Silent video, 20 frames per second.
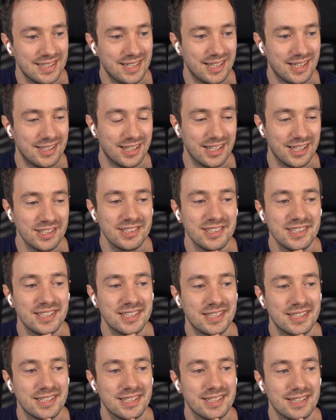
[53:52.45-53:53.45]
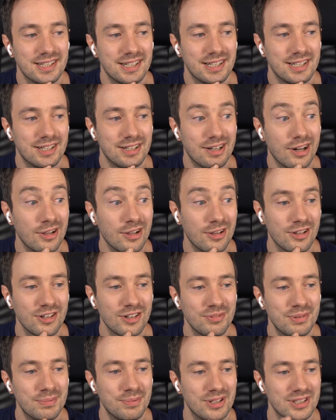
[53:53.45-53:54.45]
And I think a lot
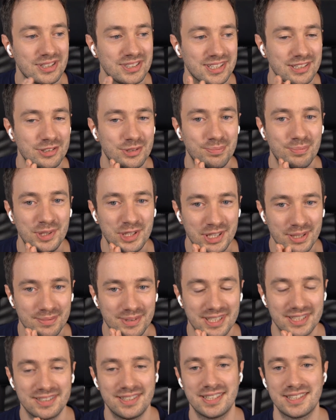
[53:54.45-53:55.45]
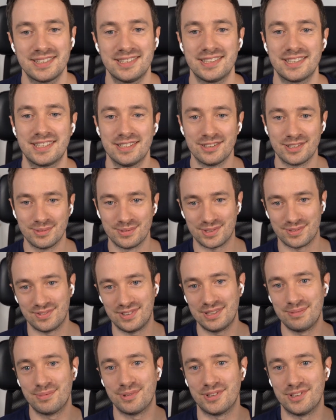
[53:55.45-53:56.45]
of people are starting to pick up that tactic in terms of
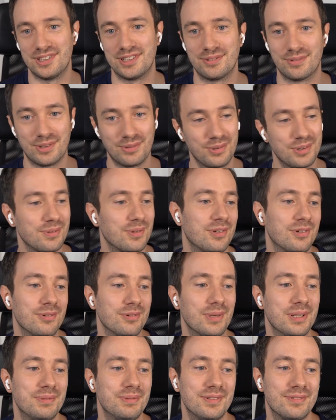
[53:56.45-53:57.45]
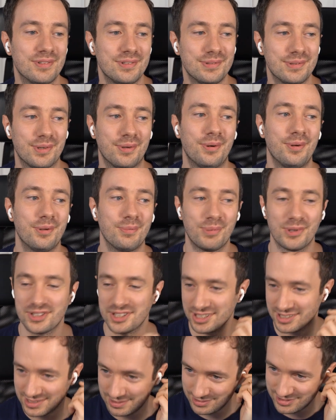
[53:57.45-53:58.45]
link building. We should maybe even do a whole
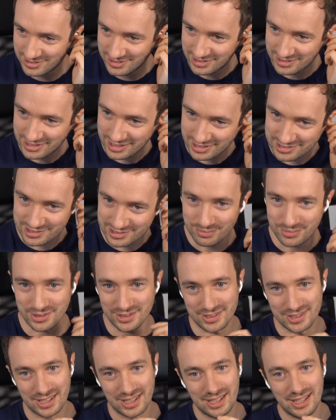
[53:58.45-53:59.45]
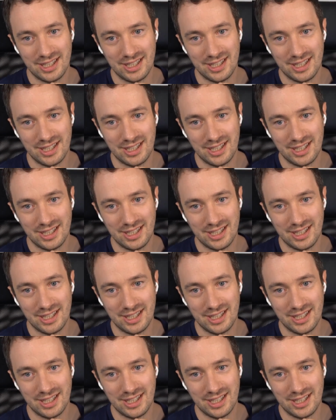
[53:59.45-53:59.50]
podcast episode on that at some point.